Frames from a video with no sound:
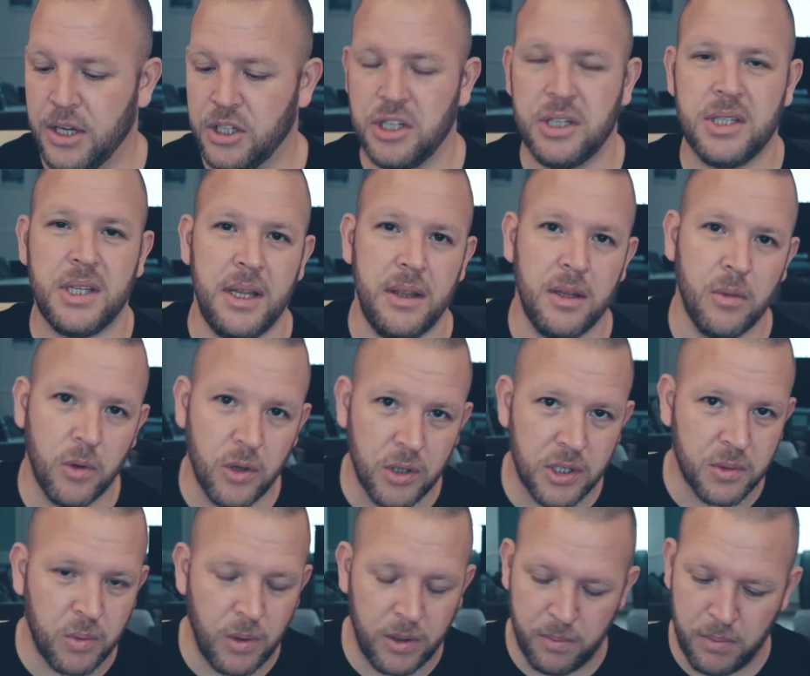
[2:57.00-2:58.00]
just in the
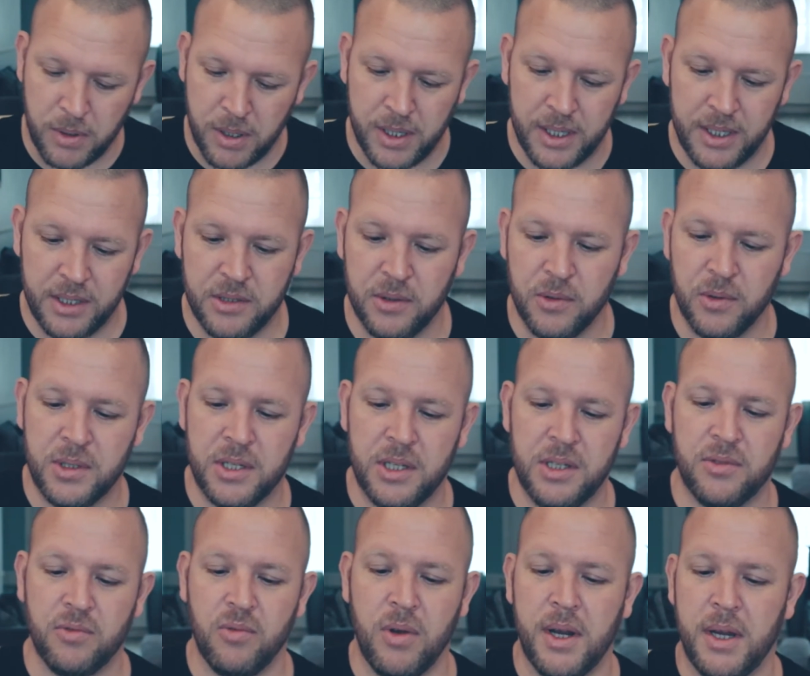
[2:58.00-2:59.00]
woods with my
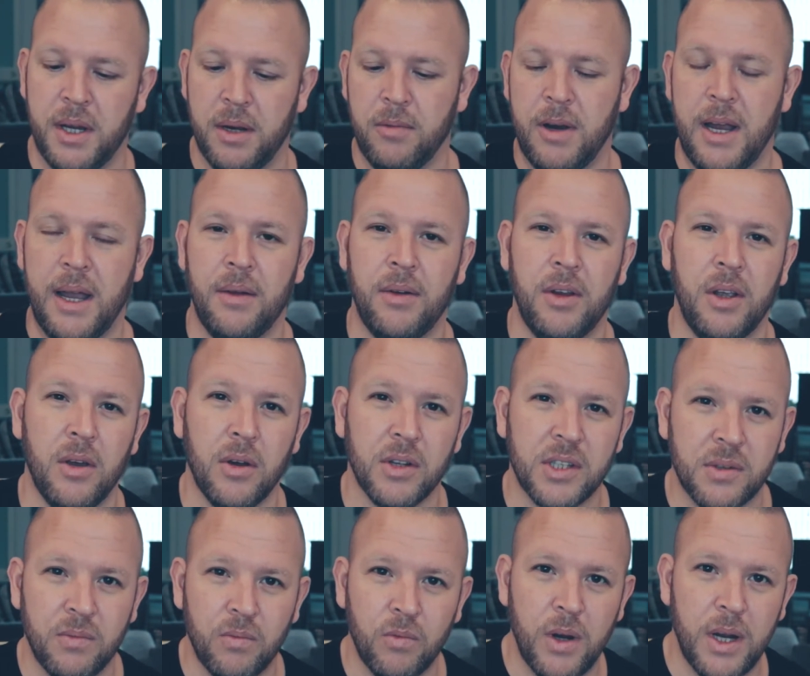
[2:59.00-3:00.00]
daughters running around and got
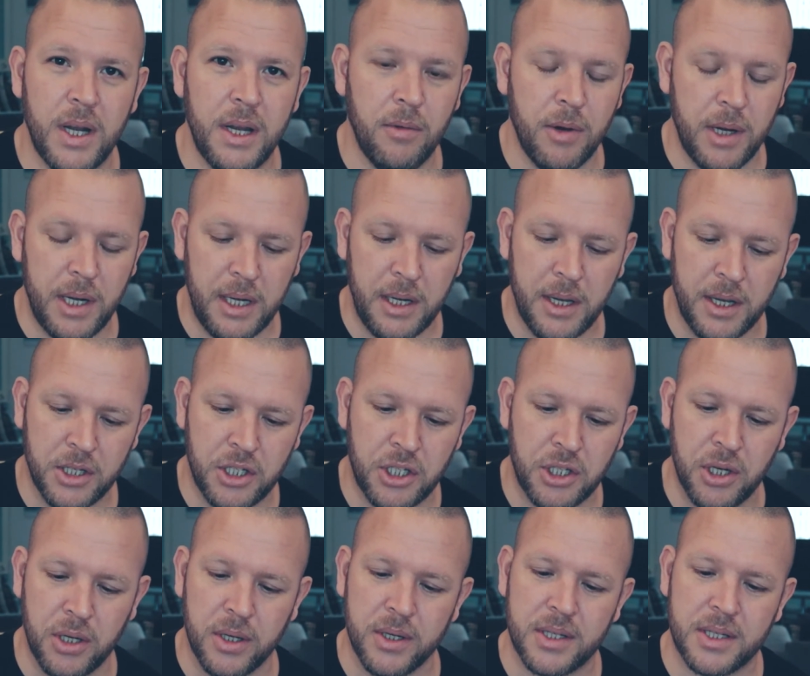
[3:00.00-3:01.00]
some really nice
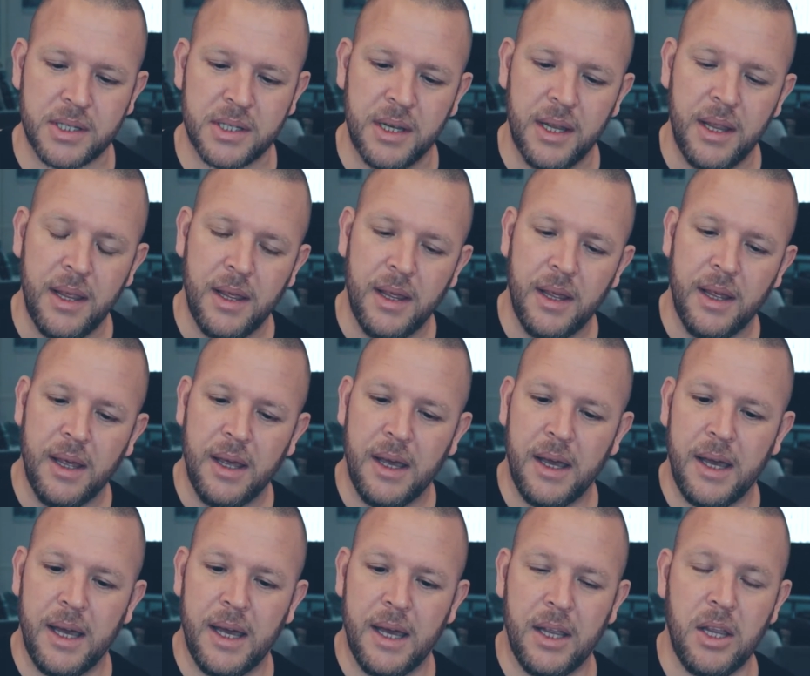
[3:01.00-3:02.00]
shots.
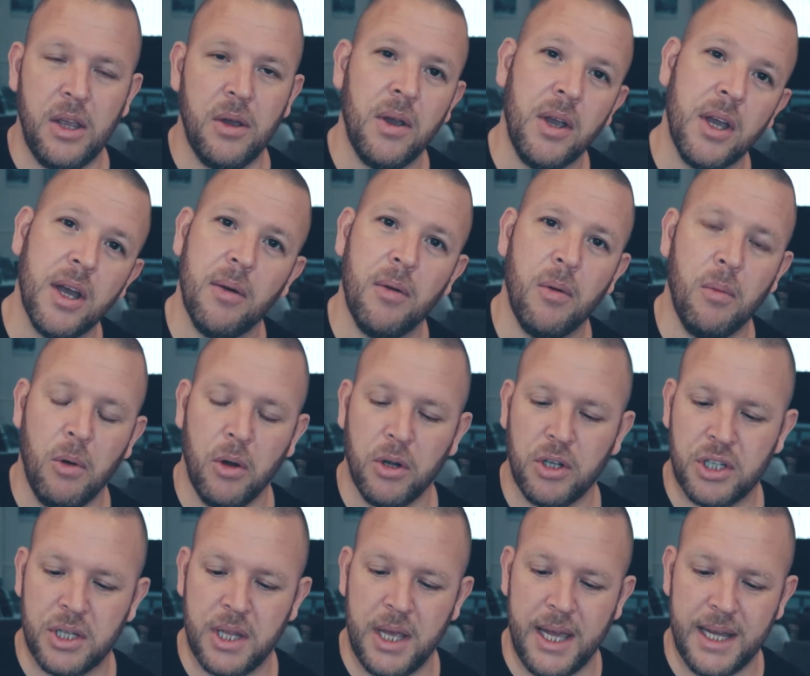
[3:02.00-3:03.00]
You can go and
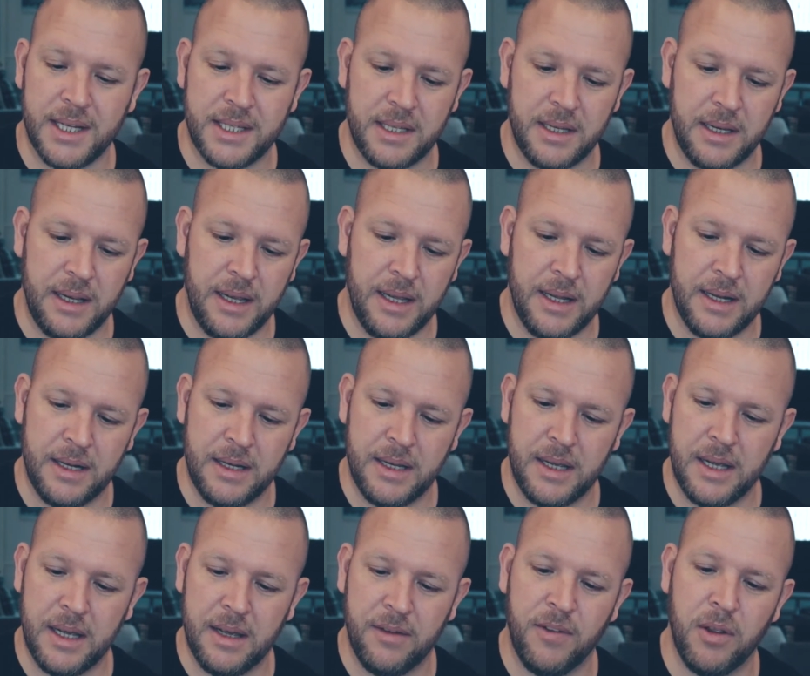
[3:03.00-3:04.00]
watch that, and
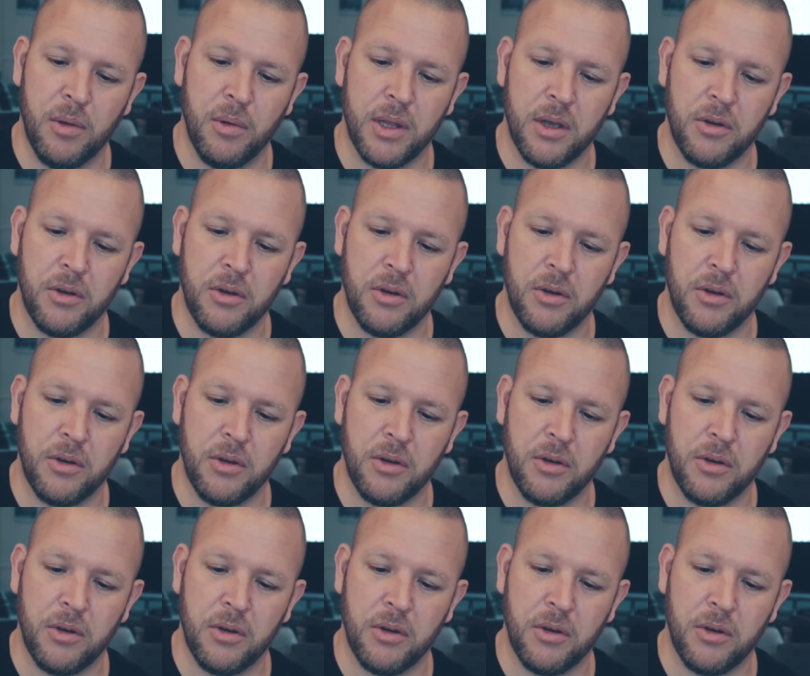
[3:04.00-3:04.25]
a few of